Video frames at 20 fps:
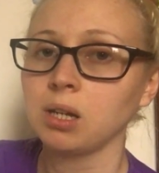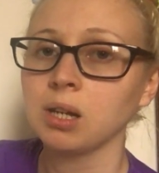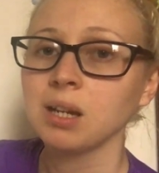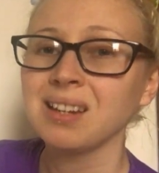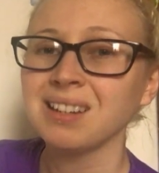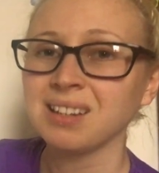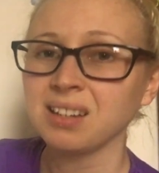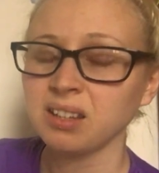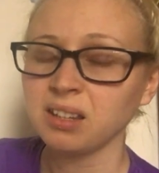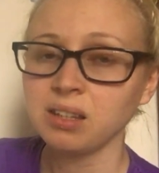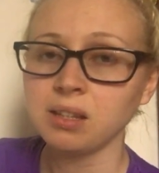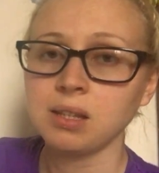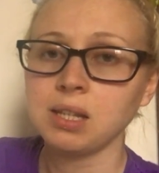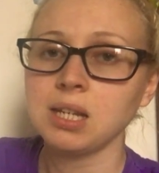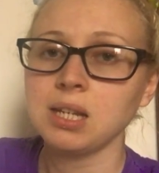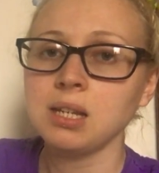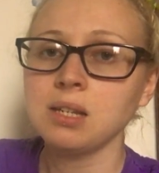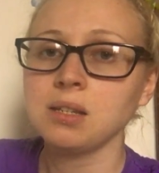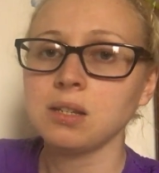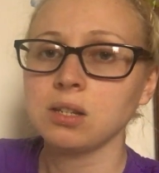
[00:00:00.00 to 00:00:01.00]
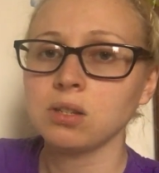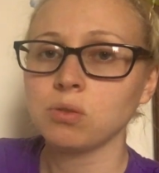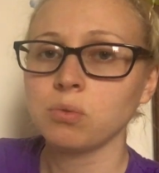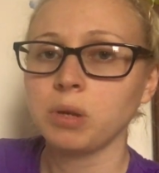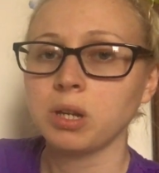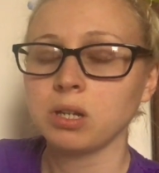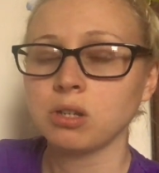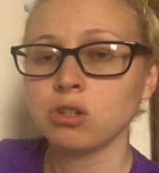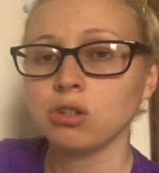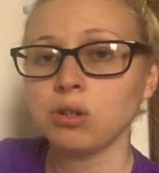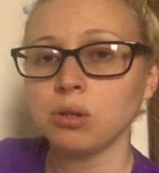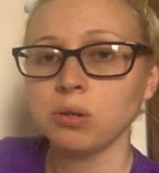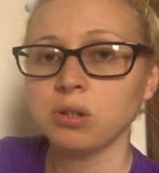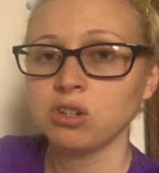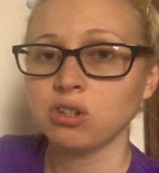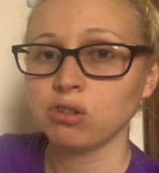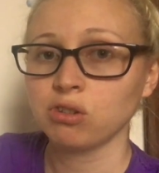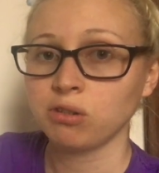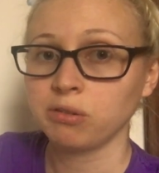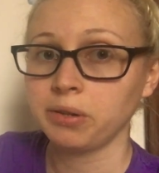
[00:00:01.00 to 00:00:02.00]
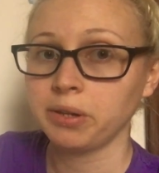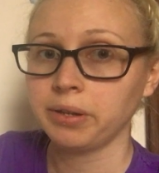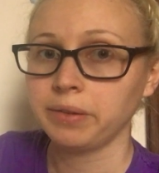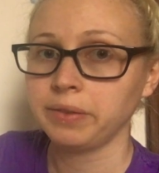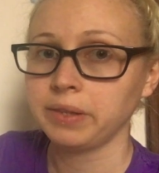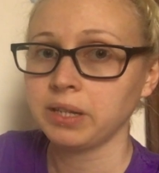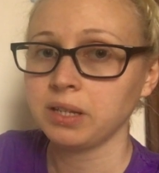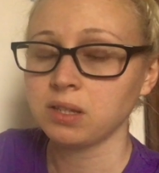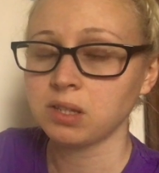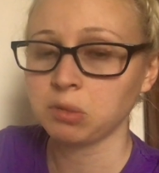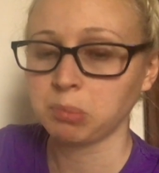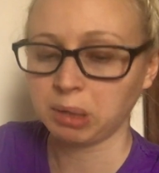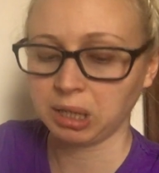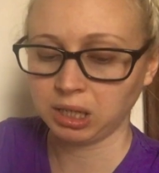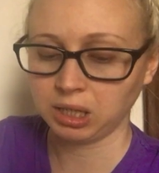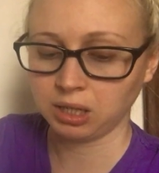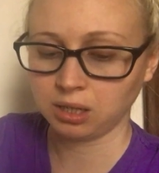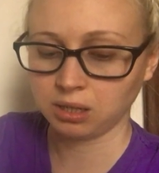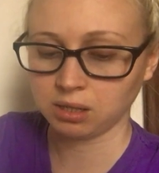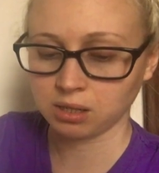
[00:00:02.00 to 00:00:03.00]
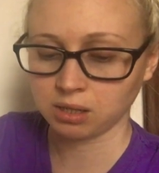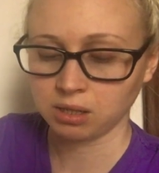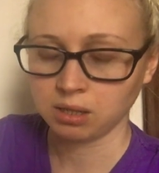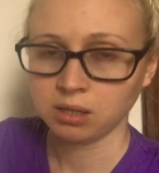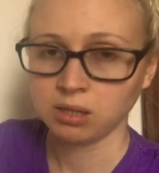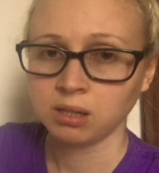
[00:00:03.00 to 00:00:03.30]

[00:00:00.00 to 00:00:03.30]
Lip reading: I think the easiest way to do is just learn these spellings.